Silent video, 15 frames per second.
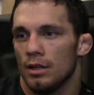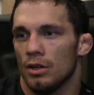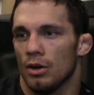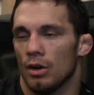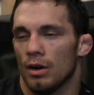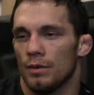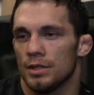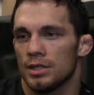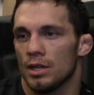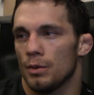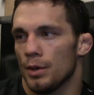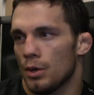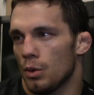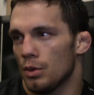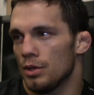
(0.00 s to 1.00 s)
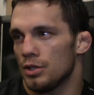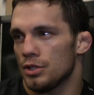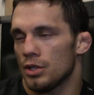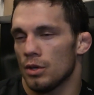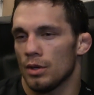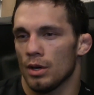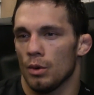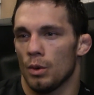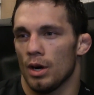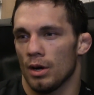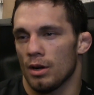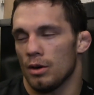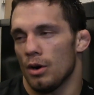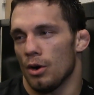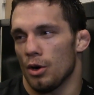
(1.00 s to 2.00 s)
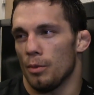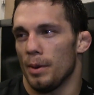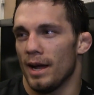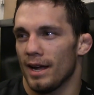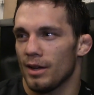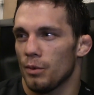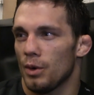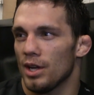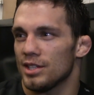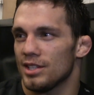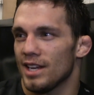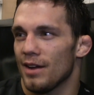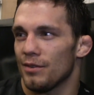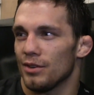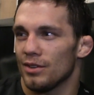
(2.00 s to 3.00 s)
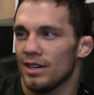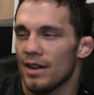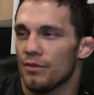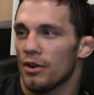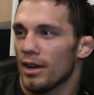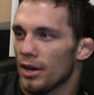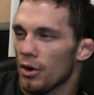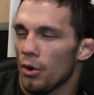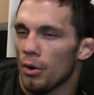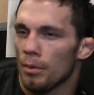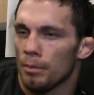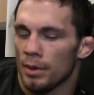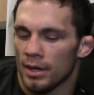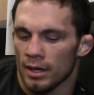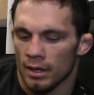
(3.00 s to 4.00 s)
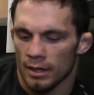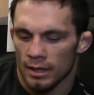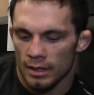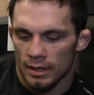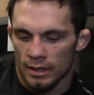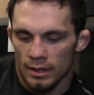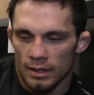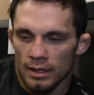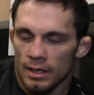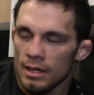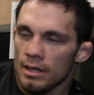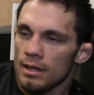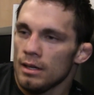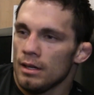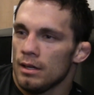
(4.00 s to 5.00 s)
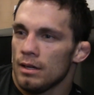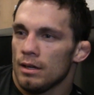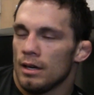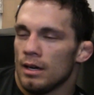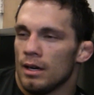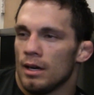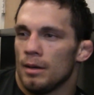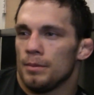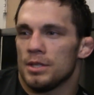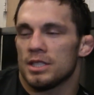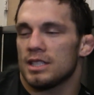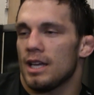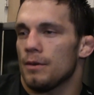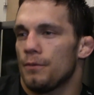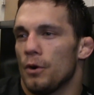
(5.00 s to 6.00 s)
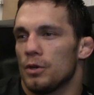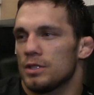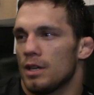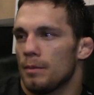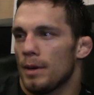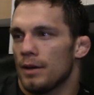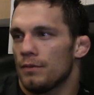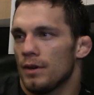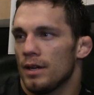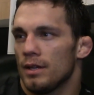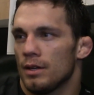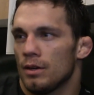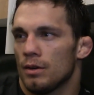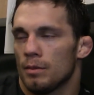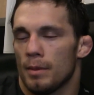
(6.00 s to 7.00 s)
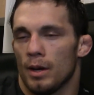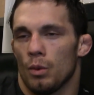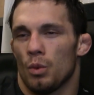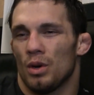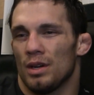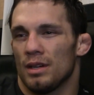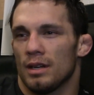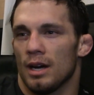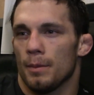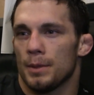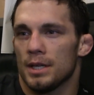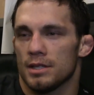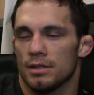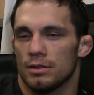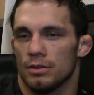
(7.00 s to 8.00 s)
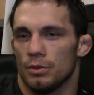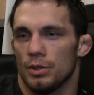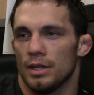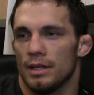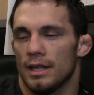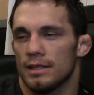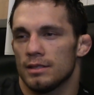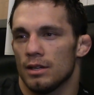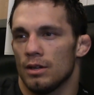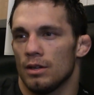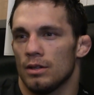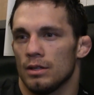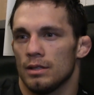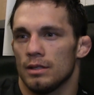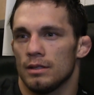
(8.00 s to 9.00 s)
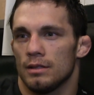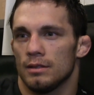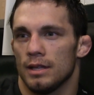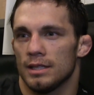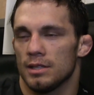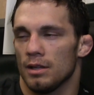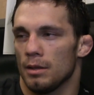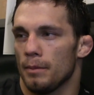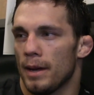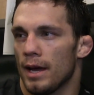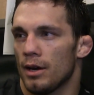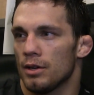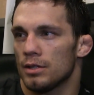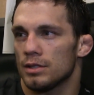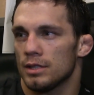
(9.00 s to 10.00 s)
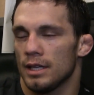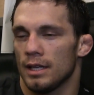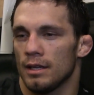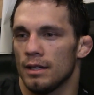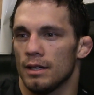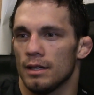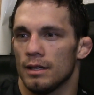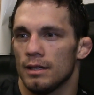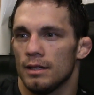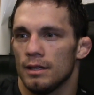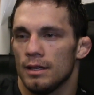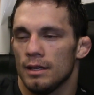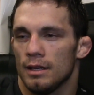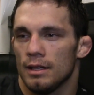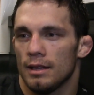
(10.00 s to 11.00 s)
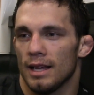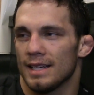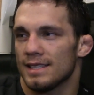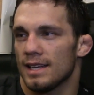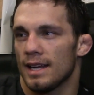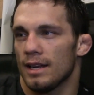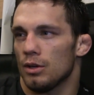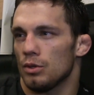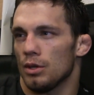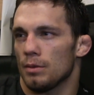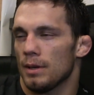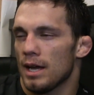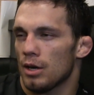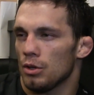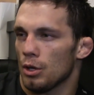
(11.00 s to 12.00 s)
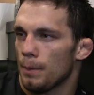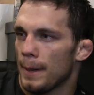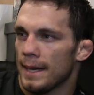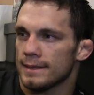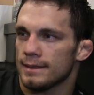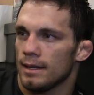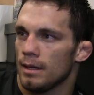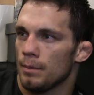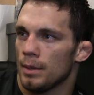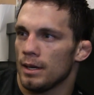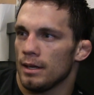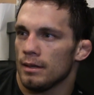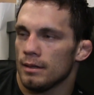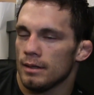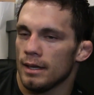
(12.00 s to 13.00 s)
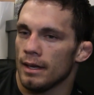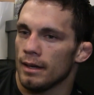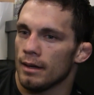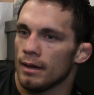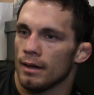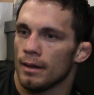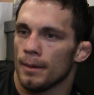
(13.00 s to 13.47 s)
obviously I'll record the show and I'll go back and watch it after I get home. But just stay focused on my fight. My one competition. So really, that's all that matters. And like I said, I don't look past anybody. And